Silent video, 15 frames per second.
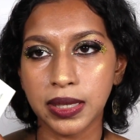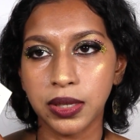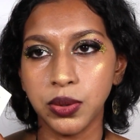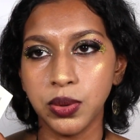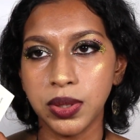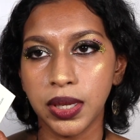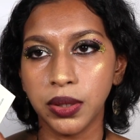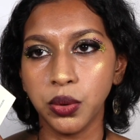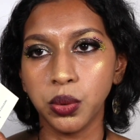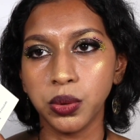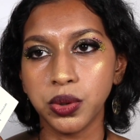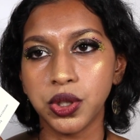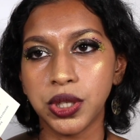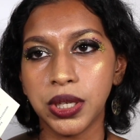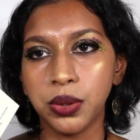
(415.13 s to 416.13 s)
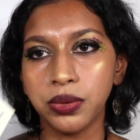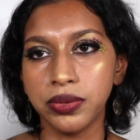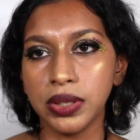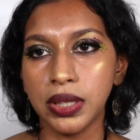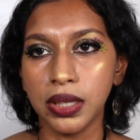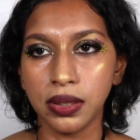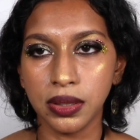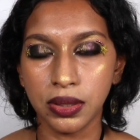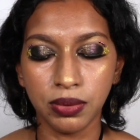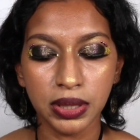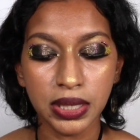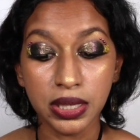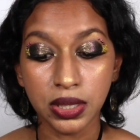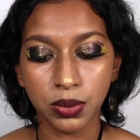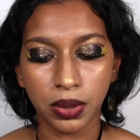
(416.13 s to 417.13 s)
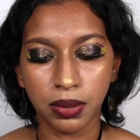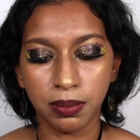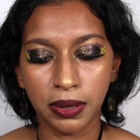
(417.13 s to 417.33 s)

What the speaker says: I use that gold shade over there. It really is one of